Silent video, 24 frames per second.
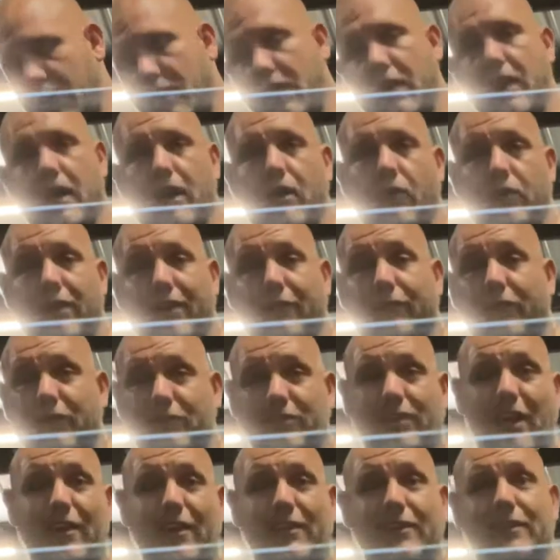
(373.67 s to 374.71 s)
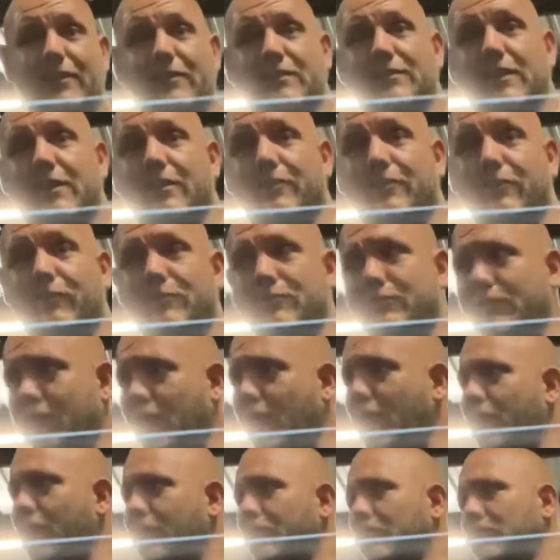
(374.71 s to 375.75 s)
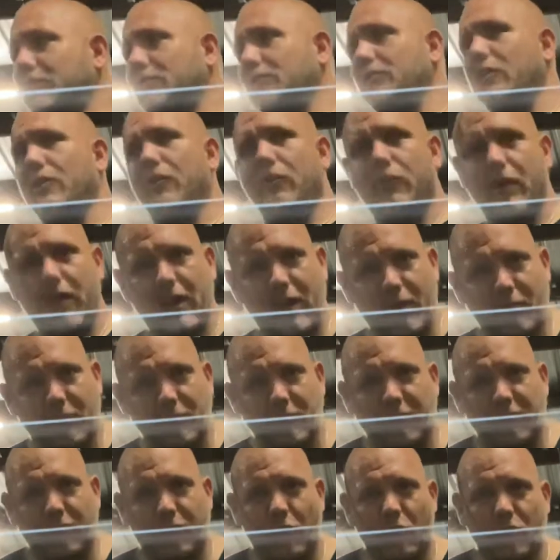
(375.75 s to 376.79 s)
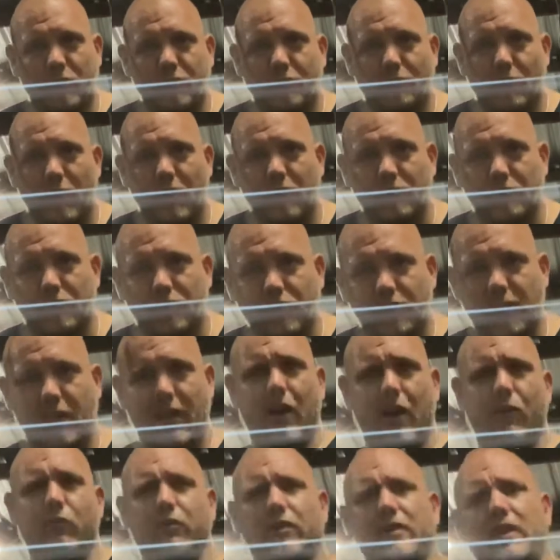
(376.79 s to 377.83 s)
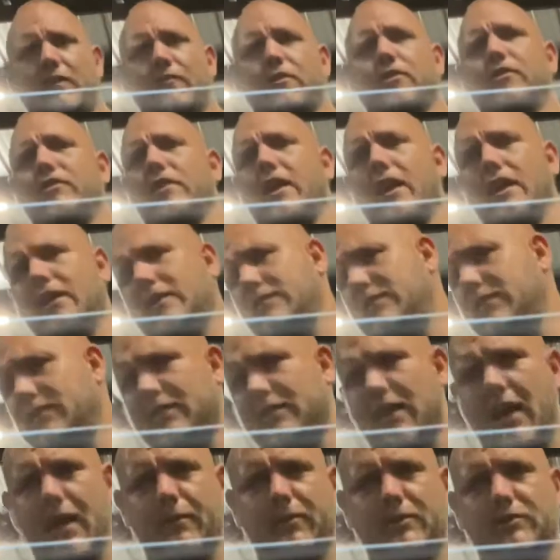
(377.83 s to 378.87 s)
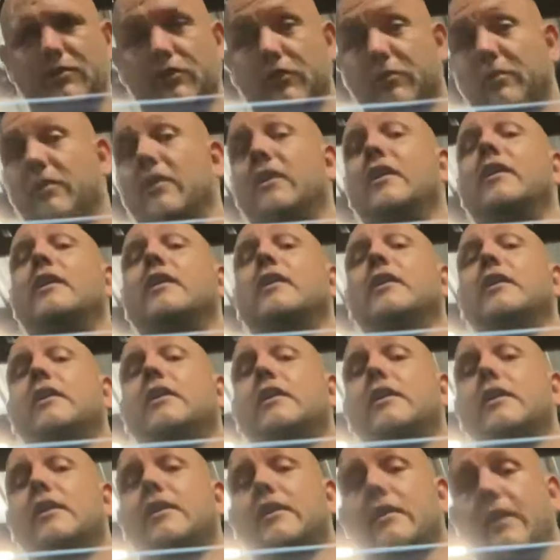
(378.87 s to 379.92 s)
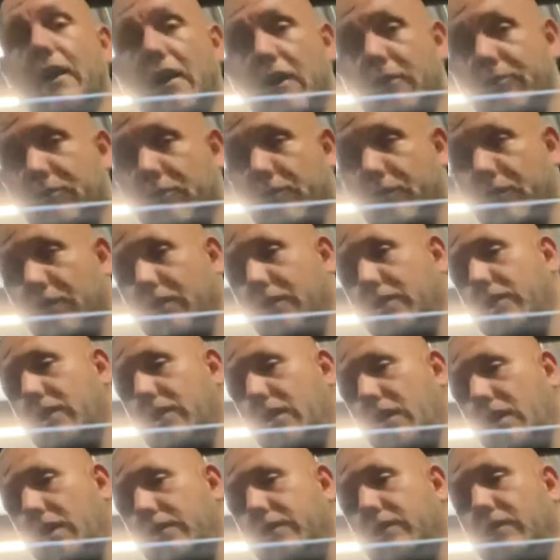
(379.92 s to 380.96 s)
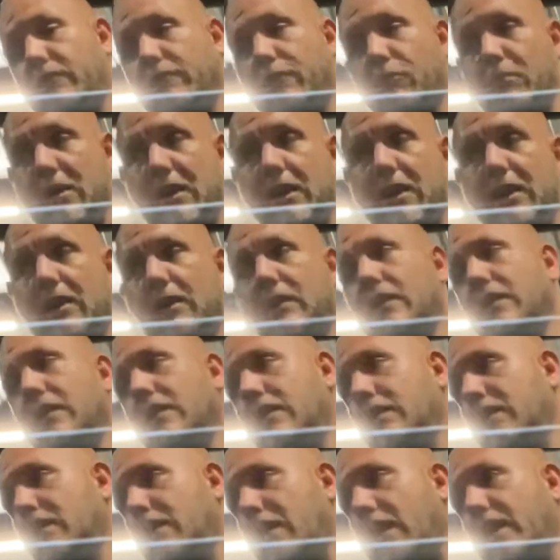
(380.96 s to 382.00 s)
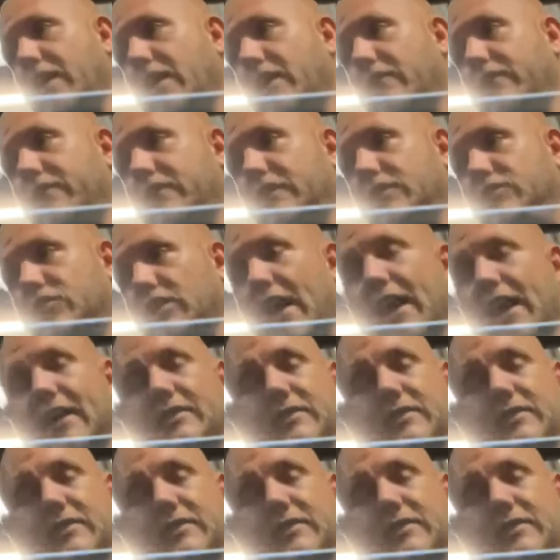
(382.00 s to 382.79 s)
When I first got into this, I told you, oh, there's no way I'm gonna be forging my own shit. I would never do that because it's time consuming. And now I'm doing it. Did it for me. I gotta finish an axe